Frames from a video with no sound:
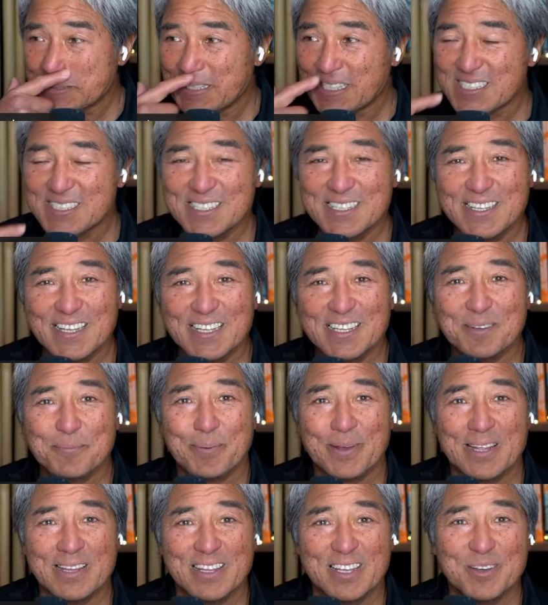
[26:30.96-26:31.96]
doesn't think the
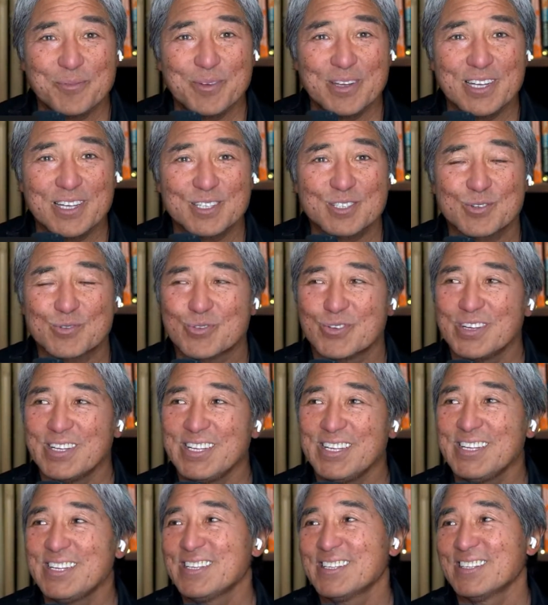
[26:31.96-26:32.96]
pandemic is
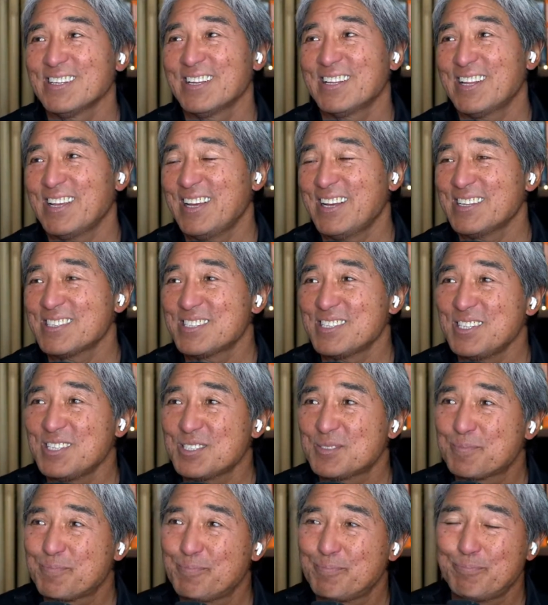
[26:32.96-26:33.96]
real and has
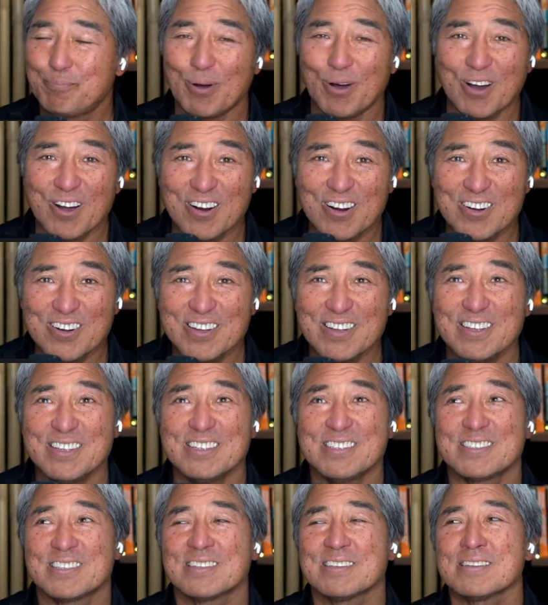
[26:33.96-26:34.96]
these
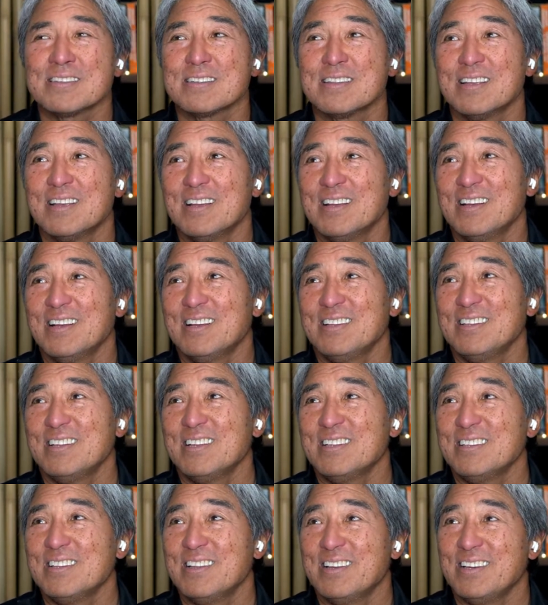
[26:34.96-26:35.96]
parties. And
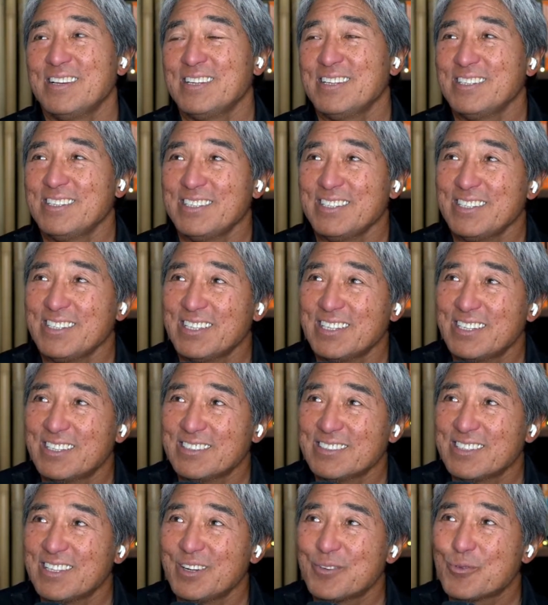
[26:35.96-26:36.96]
then they
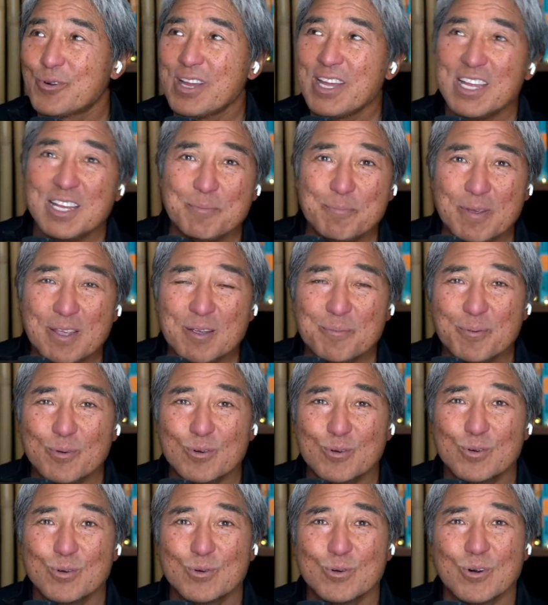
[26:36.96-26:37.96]
raid
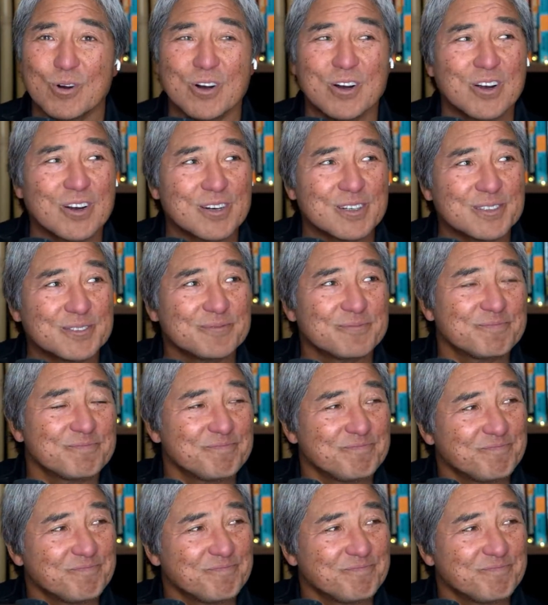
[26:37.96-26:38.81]
people who are